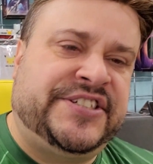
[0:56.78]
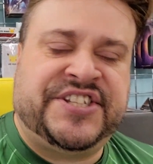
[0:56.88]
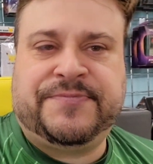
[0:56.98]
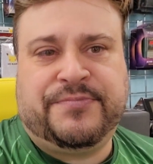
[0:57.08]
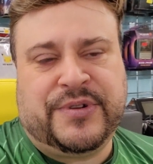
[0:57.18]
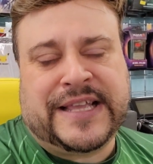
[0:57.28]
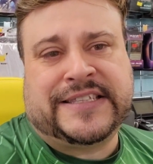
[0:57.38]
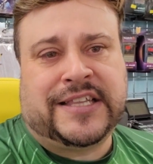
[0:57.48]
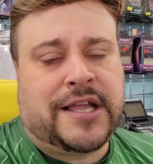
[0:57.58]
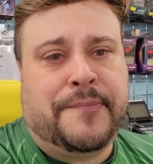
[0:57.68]
just like
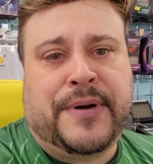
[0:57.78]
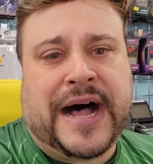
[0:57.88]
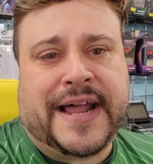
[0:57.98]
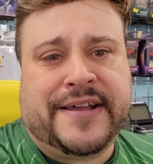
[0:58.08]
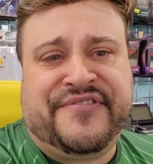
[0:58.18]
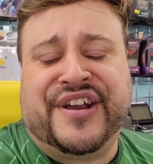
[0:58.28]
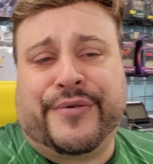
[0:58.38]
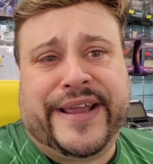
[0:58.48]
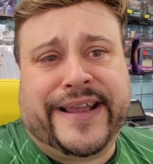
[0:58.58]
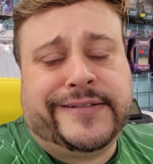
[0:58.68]
the Lambda
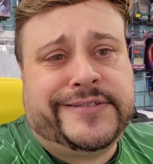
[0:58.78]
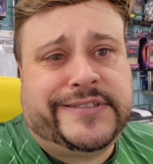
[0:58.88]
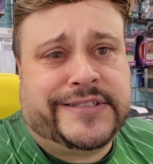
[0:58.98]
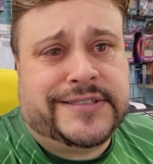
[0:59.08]
variant and